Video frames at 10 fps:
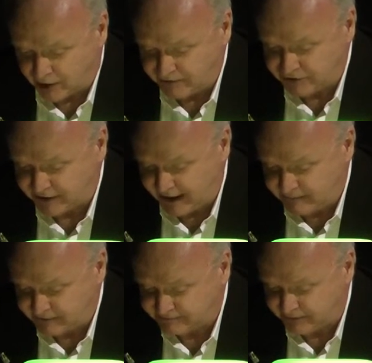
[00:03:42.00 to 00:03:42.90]
Jarmusch and
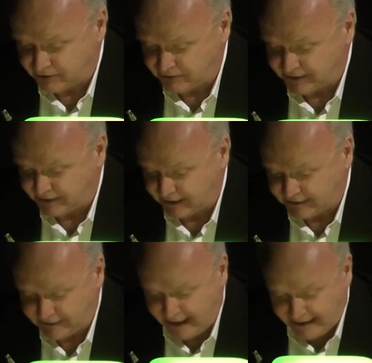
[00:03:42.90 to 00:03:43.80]
Amos Poe in the
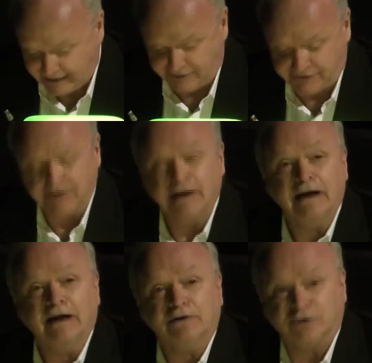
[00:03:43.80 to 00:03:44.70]
1980s,
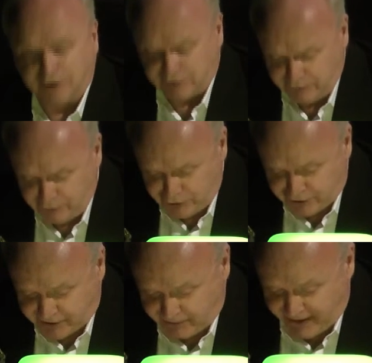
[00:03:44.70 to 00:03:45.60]
to the
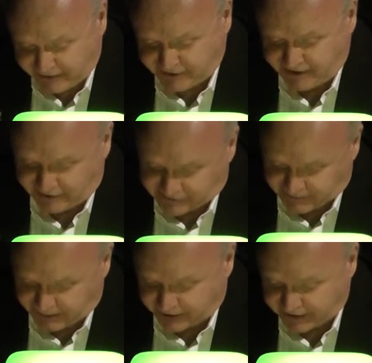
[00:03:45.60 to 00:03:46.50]
delusional
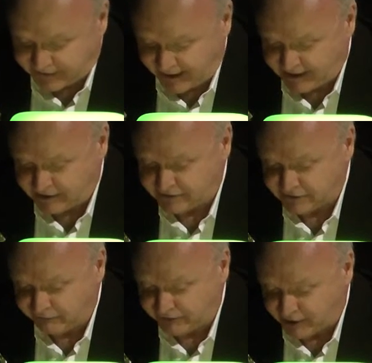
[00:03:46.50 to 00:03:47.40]
messianism and breathtaking
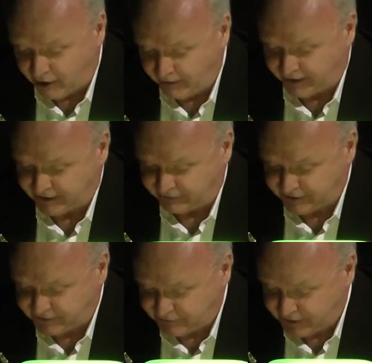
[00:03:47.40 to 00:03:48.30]
self-regard
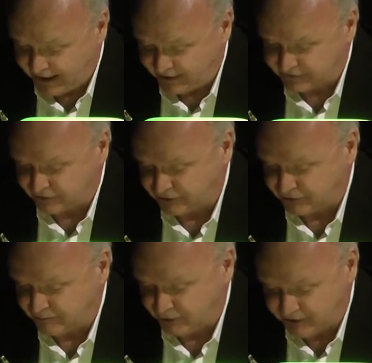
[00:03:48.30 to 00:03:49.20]
of today's
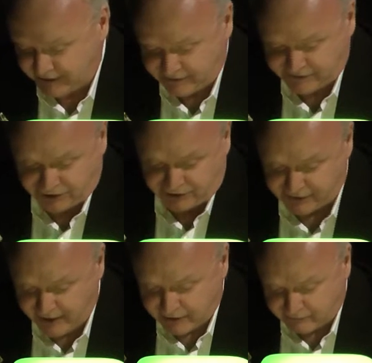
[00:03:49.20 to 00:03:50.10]
auteurs maudits such
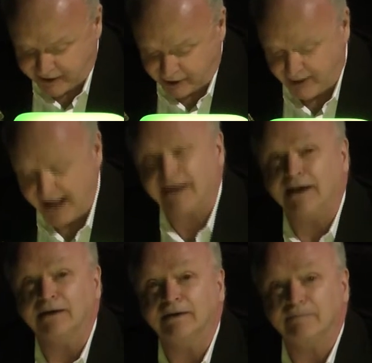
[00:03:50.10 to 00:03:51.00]
as Greg
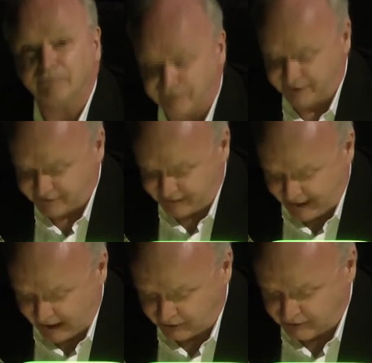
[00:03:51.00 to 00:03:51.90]
Araki,
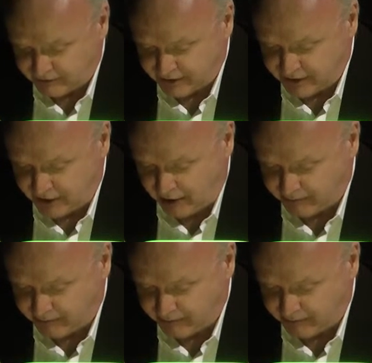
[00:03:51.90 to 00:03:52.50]
Vincent Gallo, and